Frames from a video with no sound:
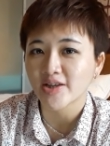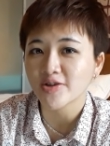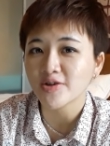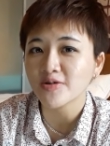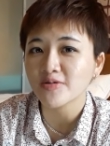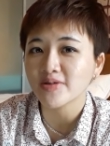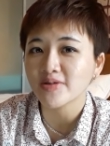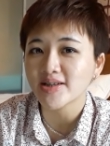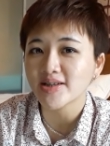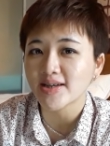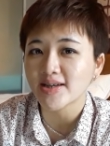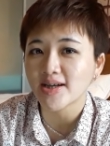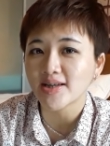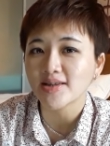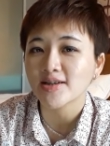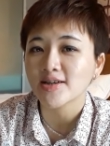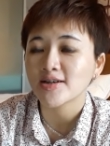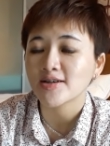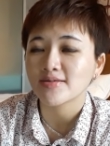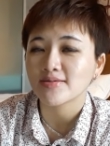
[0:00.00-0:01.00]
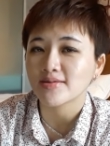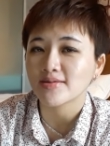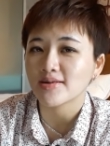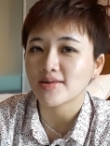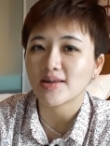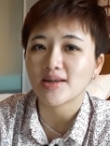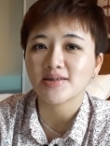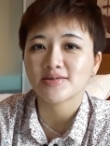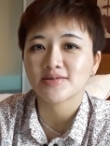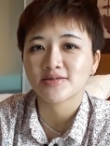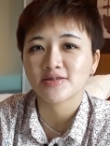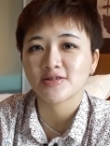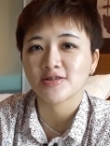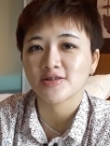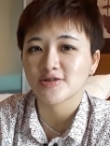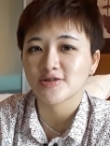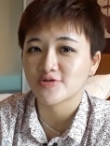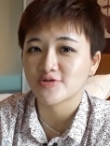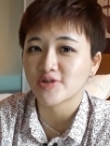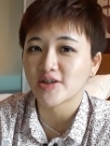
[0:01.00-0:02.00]
and not only that, the less
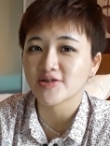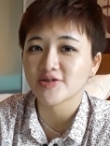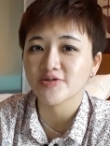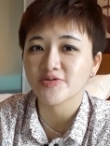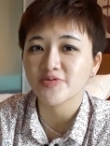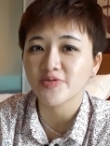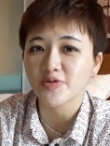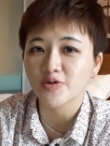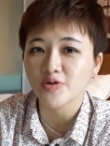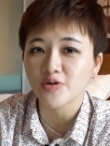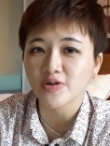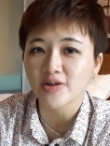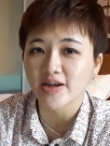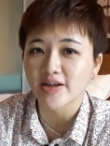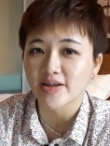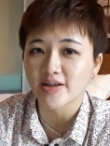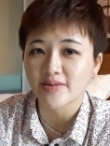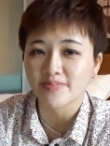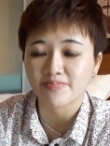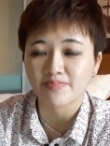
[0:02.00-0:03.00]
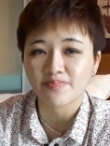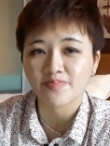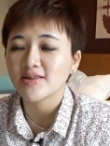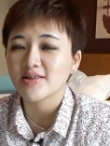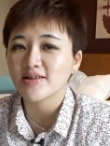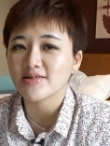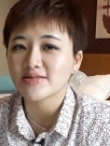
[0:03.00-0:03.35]
stressful I am.